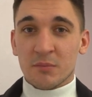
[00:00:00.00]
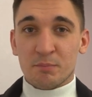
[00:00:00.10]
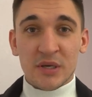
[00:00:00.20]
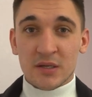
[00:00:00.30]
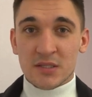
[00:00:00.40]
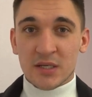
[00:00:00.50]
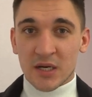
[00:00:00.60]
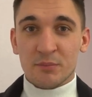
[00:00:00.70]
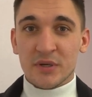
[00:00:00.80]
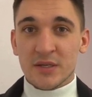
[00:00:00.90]
biggest
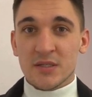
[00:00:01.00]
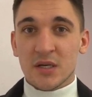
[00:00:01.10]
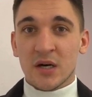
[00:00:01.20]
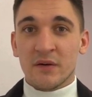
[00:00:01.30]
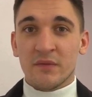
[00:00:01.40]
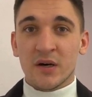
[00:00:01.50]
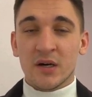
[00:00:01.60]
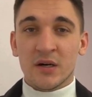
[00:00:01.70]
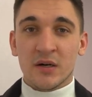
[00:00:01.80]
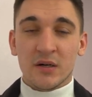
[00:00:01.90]
companies of
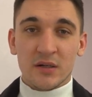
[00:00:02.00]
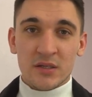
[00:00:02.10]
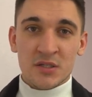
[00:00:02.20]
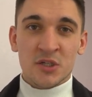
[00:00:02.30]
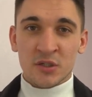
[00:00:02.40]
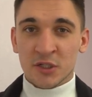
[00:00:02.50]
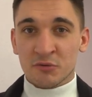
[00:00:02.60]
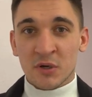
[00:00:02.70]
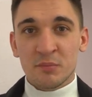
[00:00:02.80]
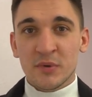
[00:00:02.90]
Eastern
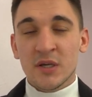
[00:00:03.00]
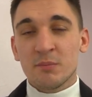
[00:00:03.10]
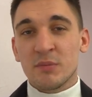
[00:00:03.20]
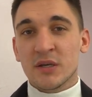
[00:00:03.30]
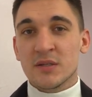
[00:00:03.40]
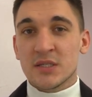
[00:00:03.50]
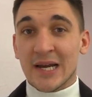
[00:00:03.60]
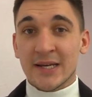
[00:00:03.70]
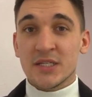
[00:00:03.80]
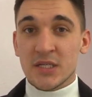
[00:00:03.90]
Europe, biggest
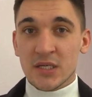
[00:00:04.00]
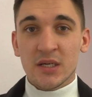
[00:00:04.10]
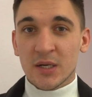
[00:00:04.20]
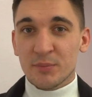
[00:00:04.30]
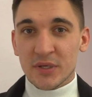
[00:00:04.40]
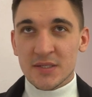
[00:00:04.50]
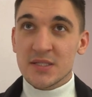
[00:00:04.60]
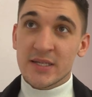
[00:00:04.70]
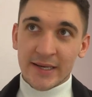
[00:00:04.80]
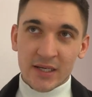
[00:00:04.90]
IT companies,
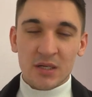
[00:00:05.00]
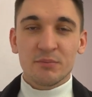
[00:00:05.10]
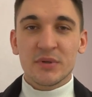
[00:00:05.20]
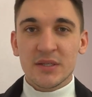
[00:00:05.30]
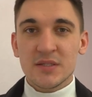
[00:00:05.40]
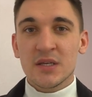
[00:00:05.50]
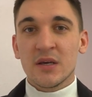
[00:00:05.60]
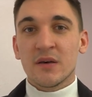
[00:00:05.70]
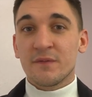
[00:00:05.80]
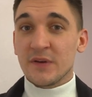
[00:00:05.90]
tech companies,
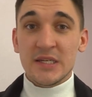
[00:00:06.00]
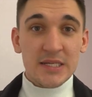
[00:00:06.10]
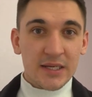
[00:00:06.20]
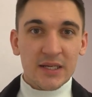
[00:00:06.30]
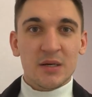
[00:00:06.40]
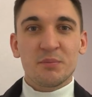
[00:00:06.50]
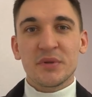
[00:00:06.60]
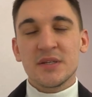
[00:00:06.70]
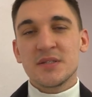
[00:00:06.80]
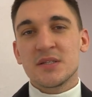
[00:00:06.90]
fintech
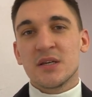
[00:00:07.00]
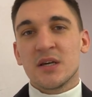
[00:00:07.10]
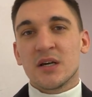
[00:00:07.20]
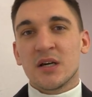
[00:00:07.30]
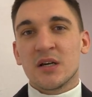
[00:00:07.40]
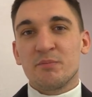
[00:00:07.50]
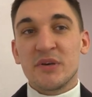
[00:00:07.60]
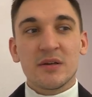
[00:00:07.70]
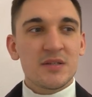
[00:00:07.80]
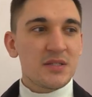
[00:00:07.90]
companies,
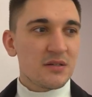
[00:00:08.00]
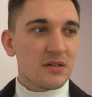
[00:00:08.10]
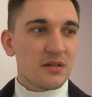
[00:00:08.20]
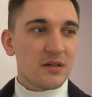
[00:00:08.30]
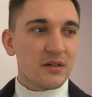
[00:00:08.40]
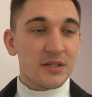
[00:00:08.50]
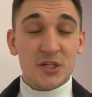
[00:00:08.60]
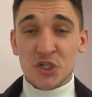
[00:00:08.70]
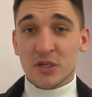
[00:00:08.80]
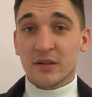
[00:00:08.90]
biggest
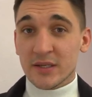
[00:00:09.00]
digital